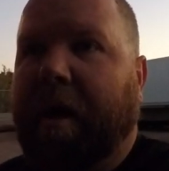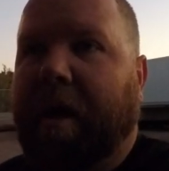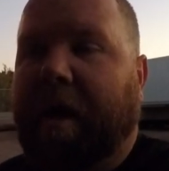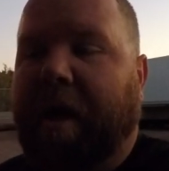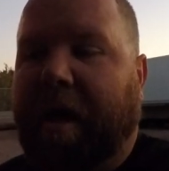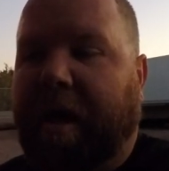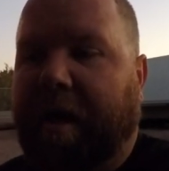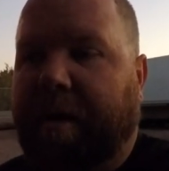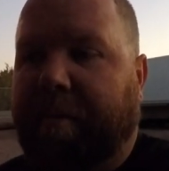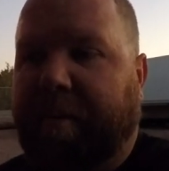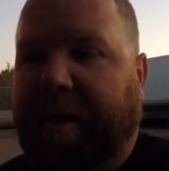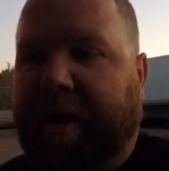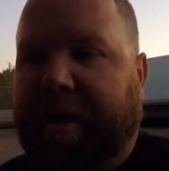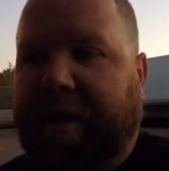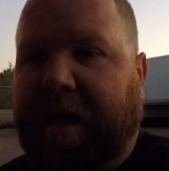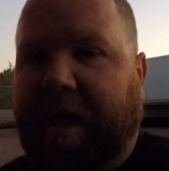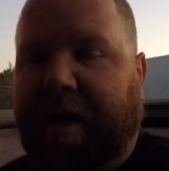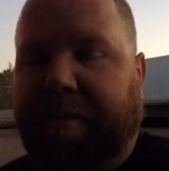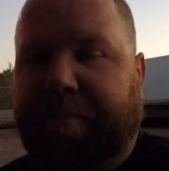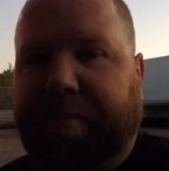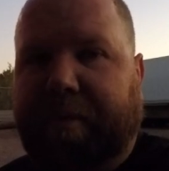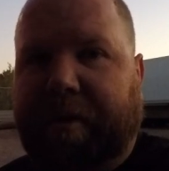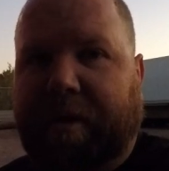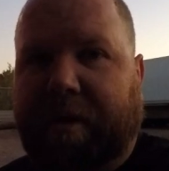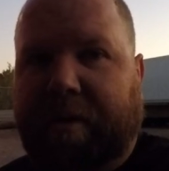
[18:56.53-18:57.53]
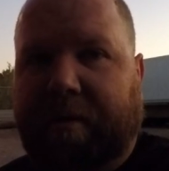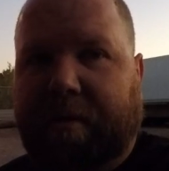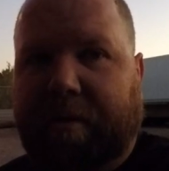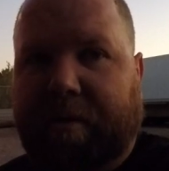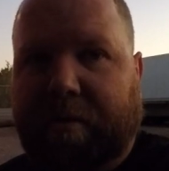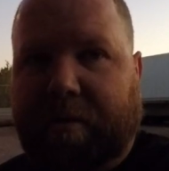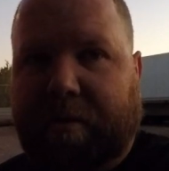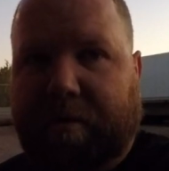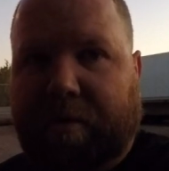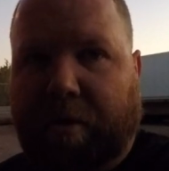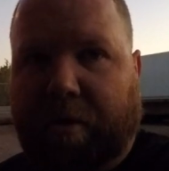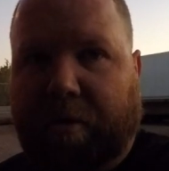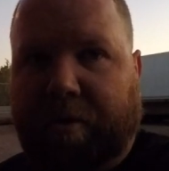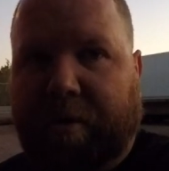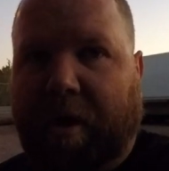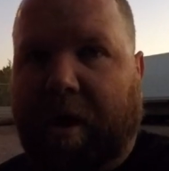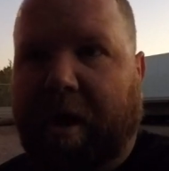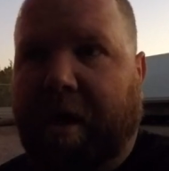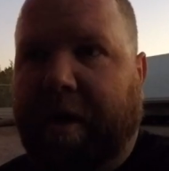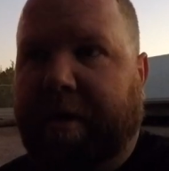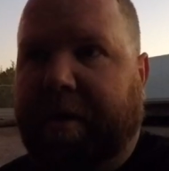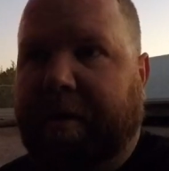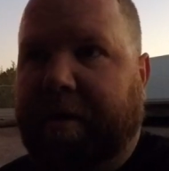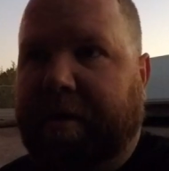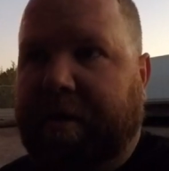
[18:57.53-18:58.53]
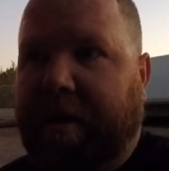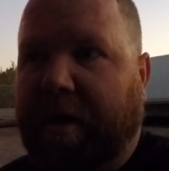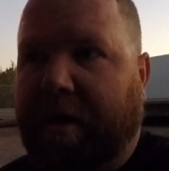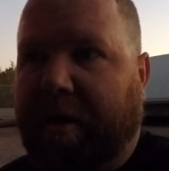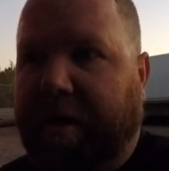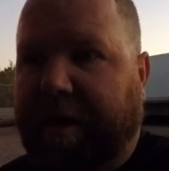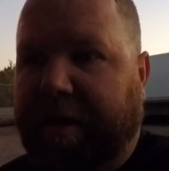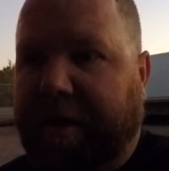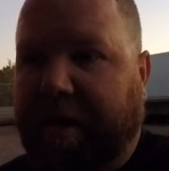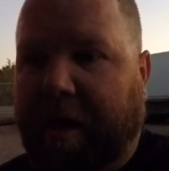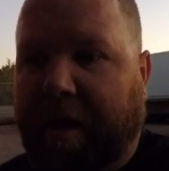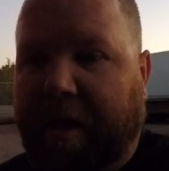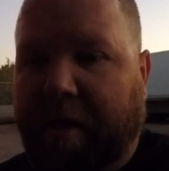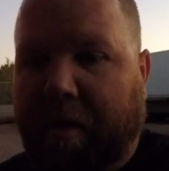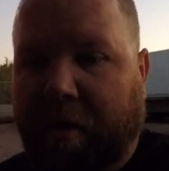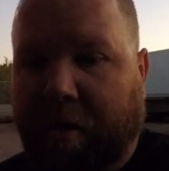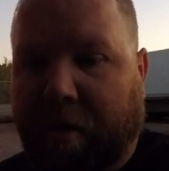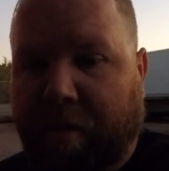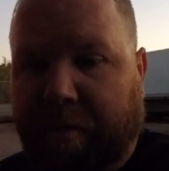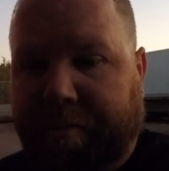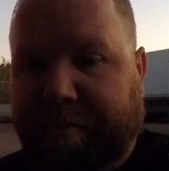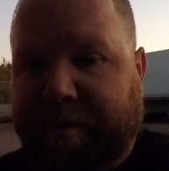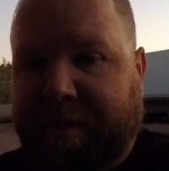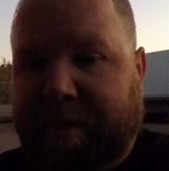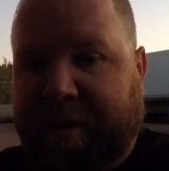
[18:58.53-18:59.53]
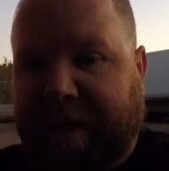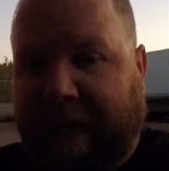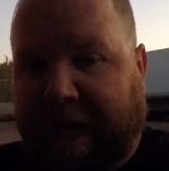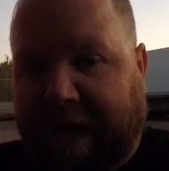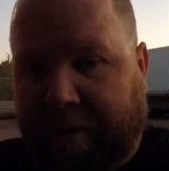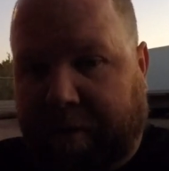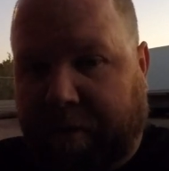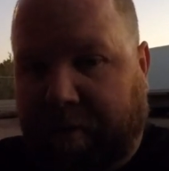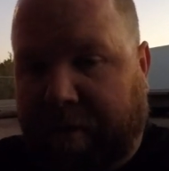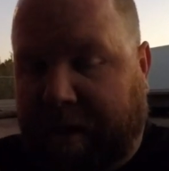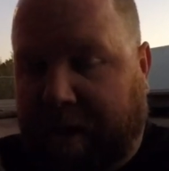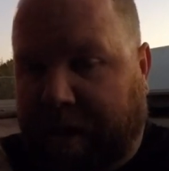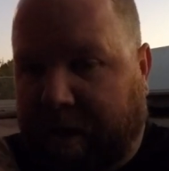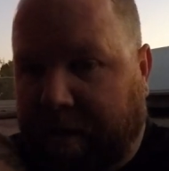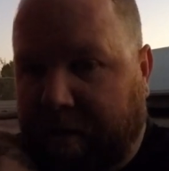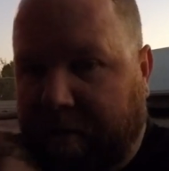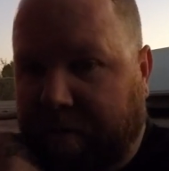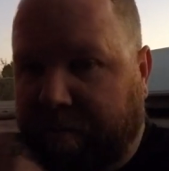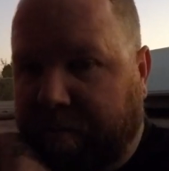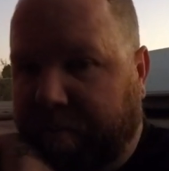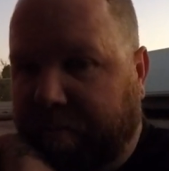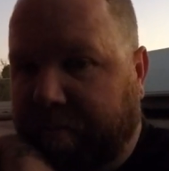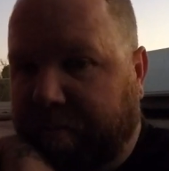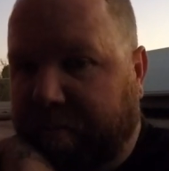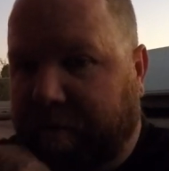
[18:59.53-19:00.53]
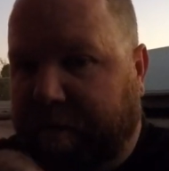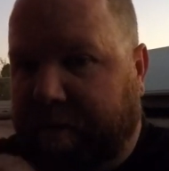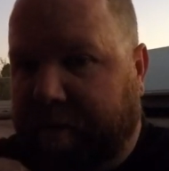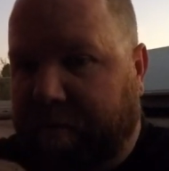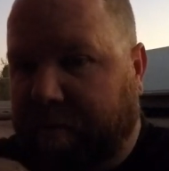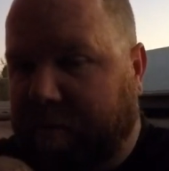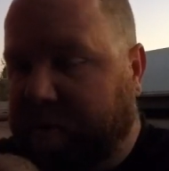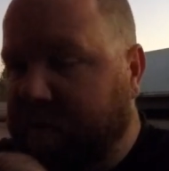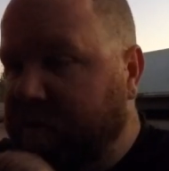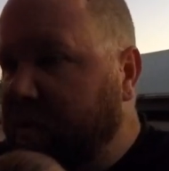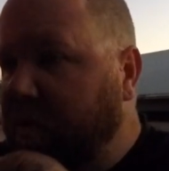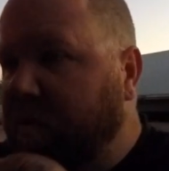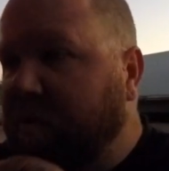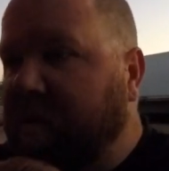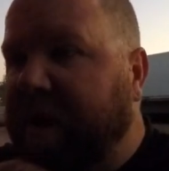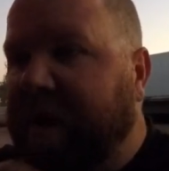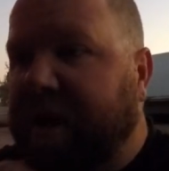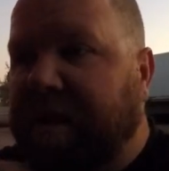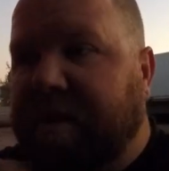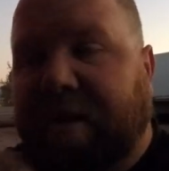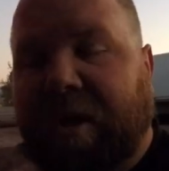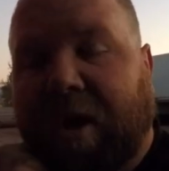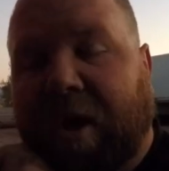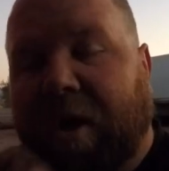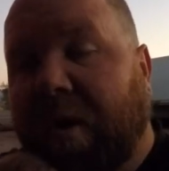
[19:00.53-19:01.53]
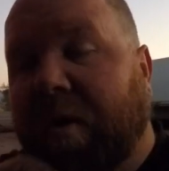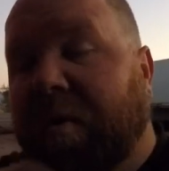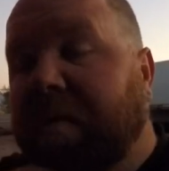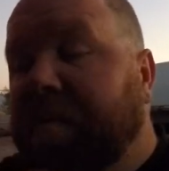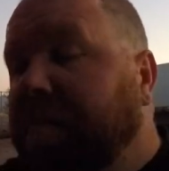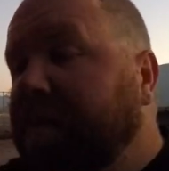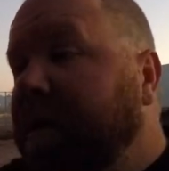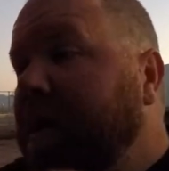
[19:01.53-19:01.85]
I kept it turned on until I got home Saturday, which was 2 days ago,